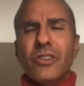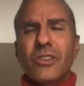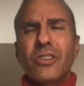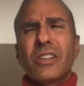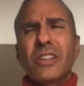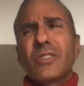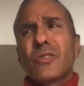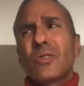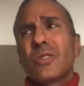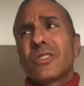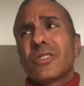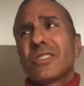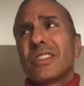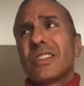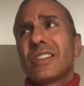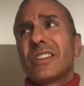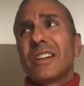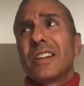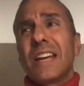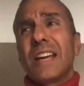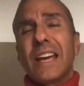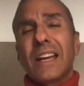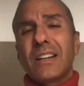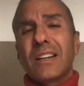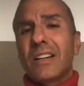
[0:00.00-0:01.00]
they're interested
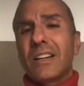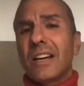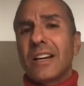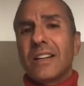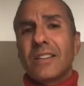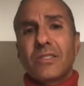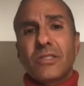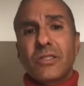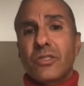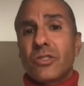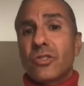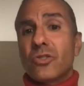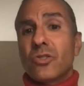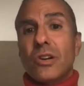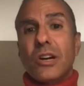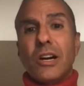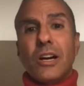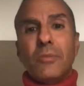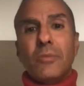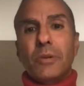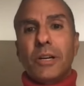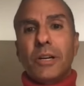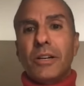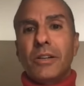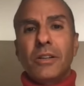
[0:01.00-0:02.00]
in headlines and
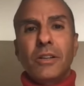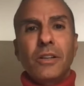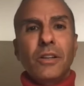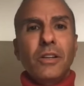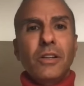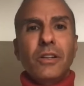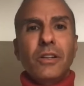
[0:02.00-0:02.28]
drama.